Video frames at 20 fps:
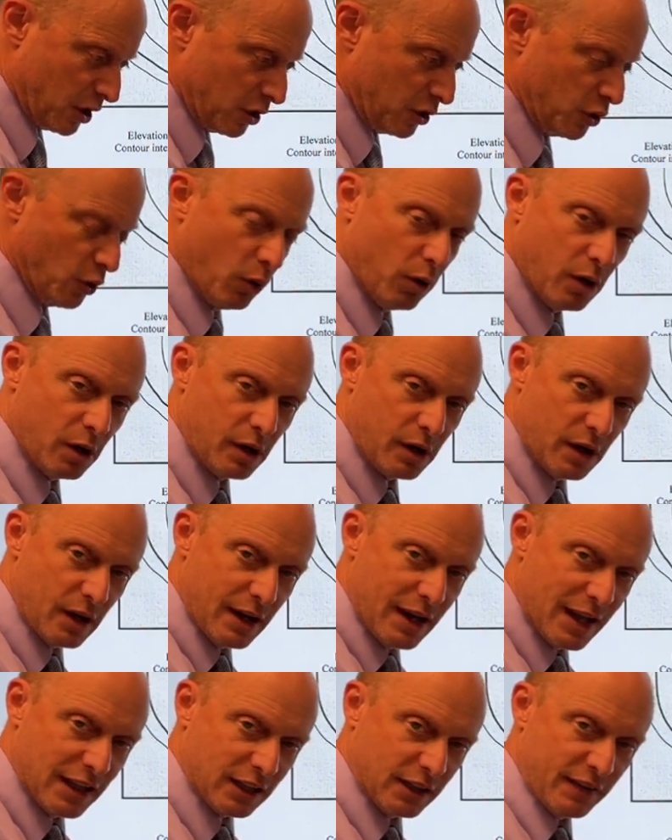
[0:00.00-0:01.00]
your
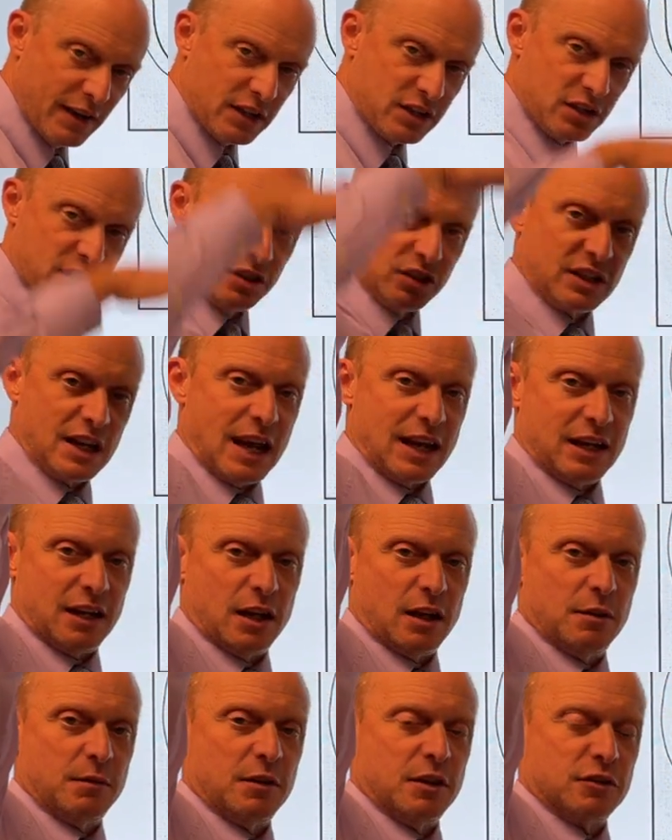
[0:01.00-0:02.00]
elevation
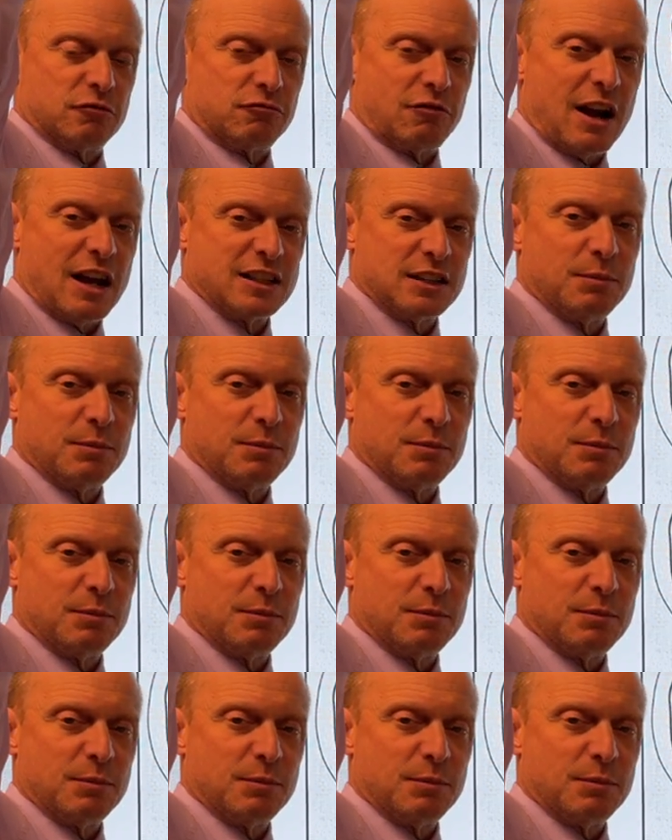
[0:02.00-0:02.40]
is rising